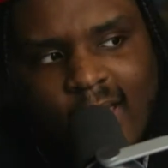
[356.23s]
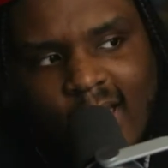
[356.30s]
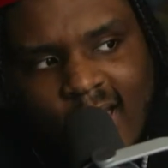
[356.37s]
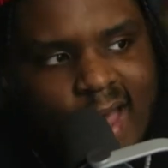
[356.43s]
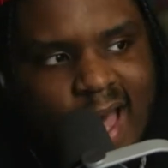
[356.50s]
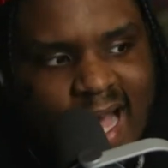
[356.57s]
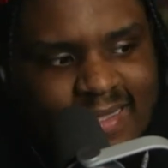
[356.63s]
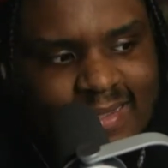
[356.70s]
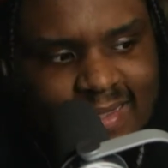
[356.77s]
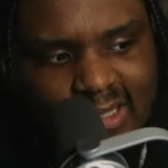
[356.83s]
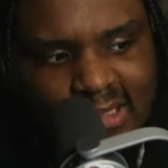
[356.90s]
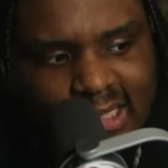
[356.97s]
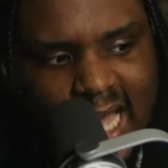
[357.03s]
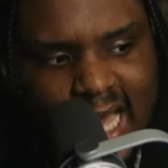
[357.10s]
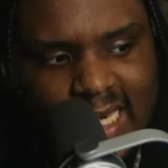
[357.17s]
I still
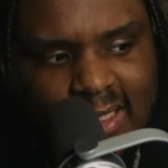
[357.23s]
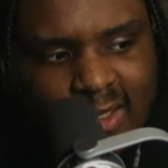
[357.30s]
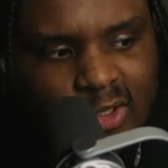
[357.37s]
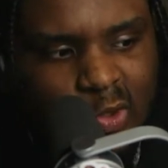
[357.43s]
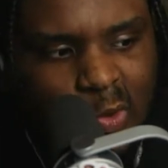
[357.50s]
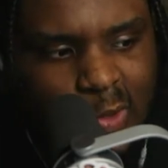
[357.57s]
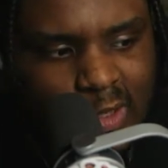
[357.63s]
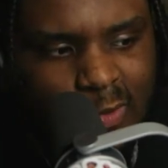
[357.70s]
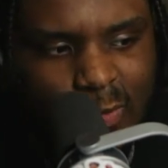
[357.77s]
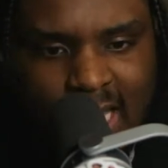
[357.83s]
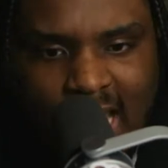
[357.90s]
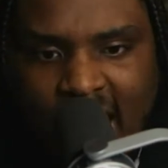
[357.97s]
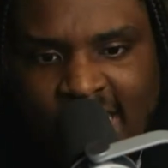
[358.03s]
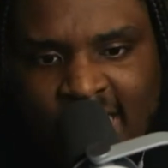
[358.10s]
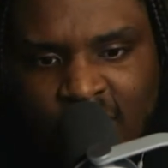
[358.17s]
kind of enjoyed it. Would I
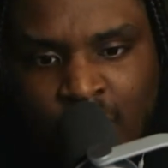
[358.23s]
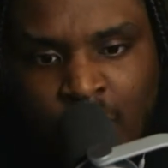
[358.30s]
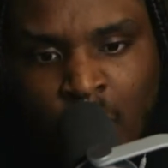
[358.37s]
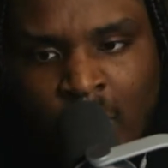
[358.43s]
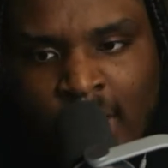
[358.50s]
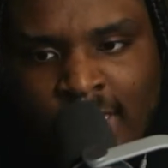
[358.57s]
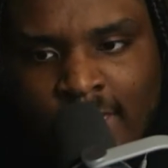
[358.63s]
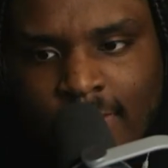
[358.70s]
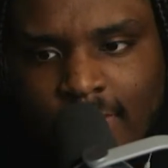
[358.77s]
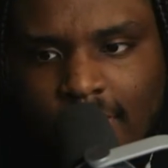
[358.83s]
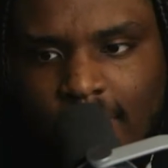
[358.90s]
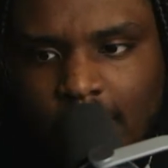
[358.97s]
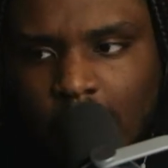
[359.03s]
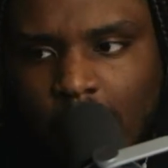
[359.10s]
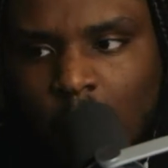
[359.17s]
enjoy it
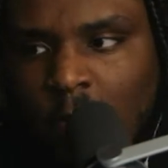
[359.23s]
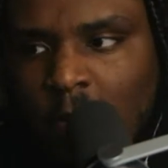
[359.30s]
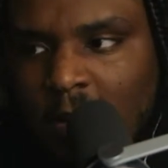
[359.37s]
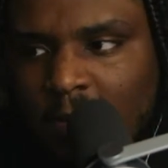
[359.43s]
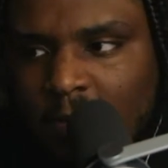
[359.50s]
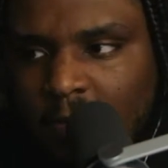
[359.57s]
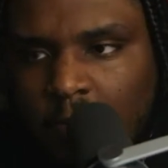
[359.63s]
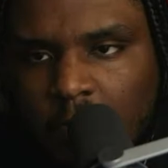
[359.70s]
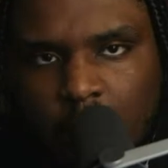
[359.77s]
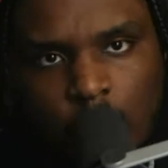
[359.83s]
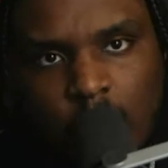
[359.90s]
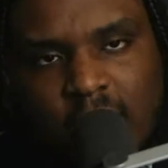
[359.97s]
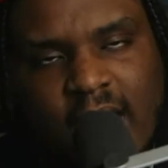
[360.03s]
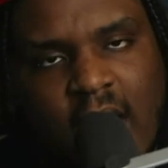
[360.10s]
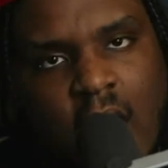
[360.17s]
doing it 3
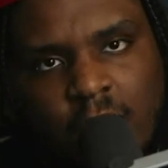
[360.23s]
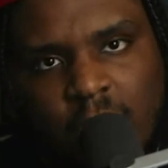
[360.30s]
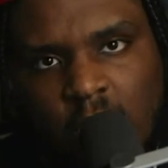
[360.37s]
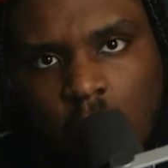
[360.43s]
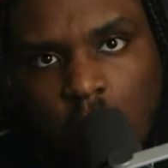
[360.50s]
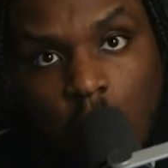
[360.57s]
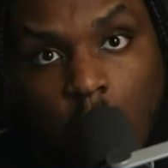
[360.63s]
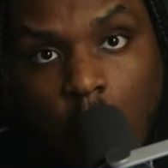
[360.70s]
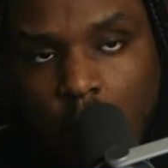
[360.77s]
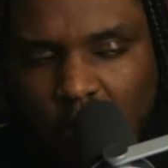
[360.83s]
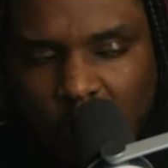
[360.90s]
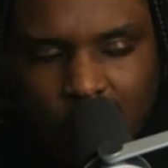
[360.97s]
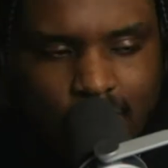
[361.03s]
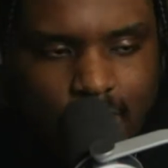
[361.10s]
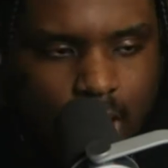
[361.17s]
times in a row?
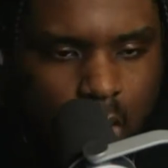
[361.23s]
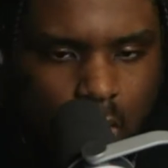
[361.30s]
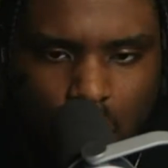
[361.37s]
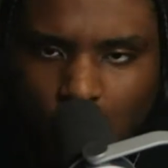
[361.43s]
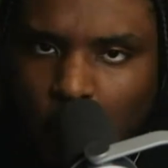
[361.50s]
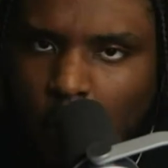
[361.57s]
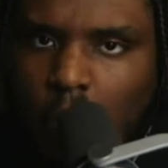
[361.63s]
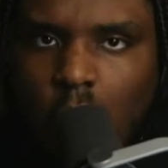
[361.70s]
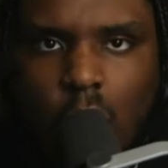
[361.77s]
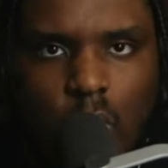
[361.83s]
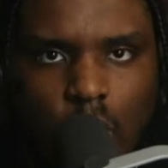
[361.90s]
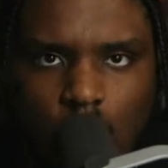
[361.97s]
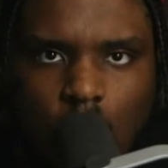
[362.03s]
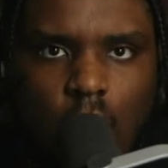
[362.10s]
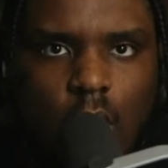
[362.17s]
No.
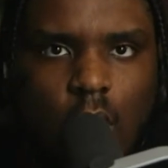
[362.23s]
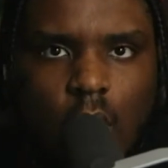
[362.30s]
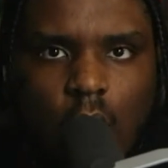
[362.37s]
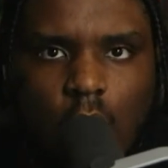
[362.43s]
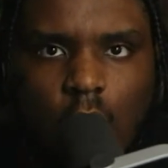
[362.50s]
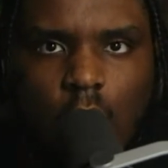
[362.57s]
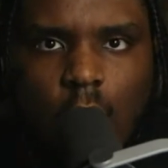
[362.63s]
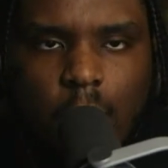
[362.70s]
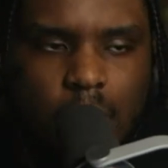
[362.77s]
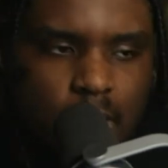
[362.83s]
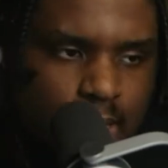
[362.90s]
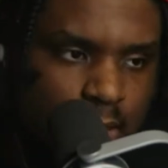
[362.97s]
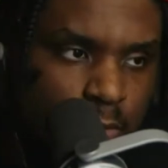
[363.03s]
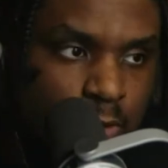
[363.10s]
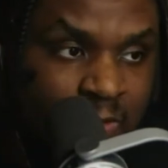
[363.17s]
But it
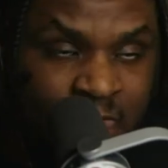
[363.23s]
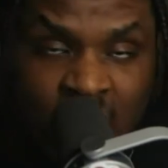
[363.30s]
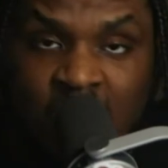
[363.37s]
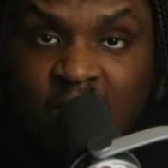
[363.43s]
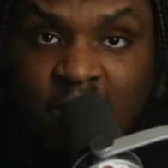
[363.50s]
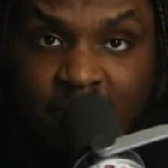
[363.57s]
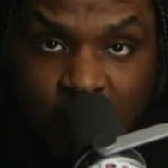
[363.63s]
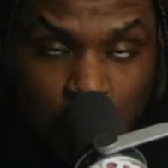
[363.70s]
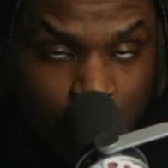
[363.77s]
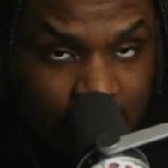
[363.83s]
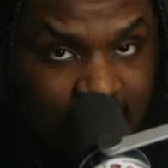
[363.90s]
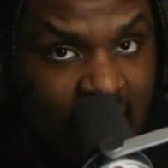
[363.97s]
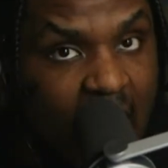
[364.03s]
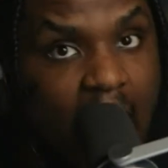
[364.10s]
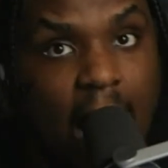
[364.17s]
was fun the first
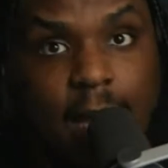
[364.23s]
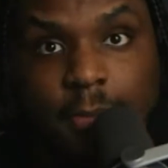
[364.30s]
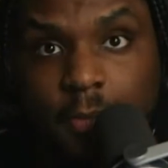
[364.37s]
time.